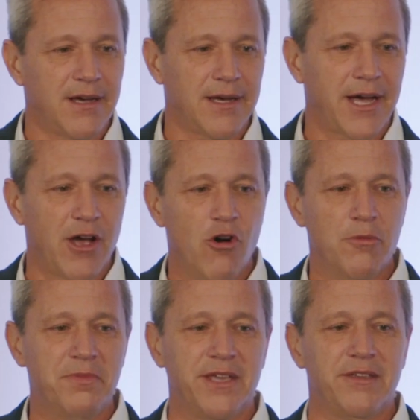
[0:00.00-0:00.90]
I
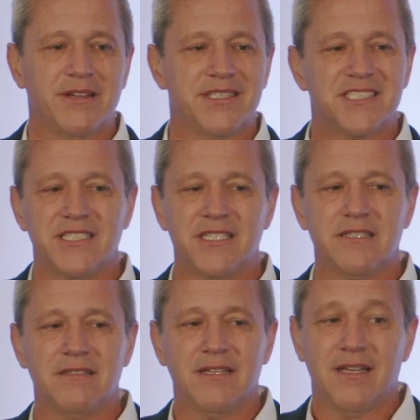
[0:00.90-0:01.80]
hope that you can
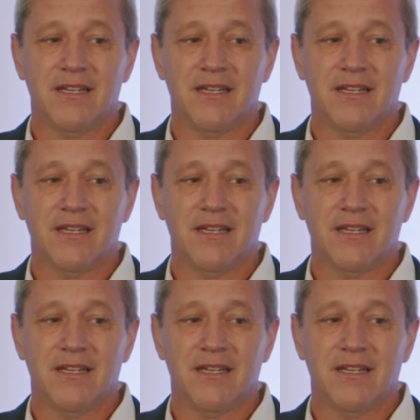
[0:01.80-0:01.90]
see,